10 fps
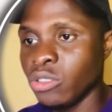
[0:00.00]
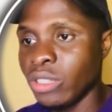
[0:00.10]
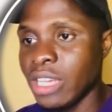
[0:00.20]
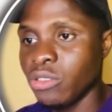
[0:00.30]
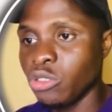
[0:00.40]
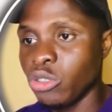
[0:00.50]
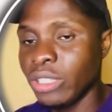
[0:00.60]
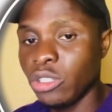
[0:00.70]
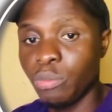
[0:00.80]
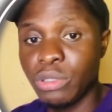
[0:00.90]
So that's to show you
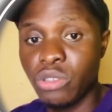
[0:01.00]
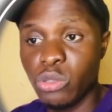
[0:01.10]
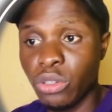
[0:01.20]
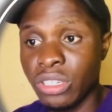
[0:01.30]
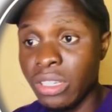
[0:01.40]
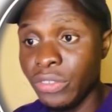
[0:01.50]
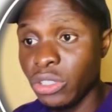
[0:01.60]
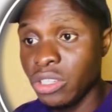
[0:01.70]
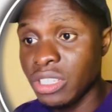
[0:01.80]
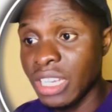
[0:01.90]
that your pixel is working. If you
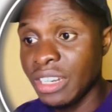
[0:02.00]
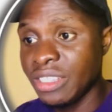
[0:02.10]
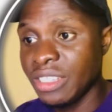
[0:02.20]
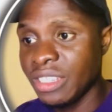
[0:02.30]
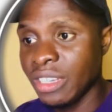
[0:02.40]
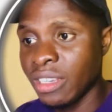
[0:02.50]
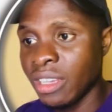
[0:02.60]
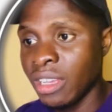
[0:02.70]
don't see anything here,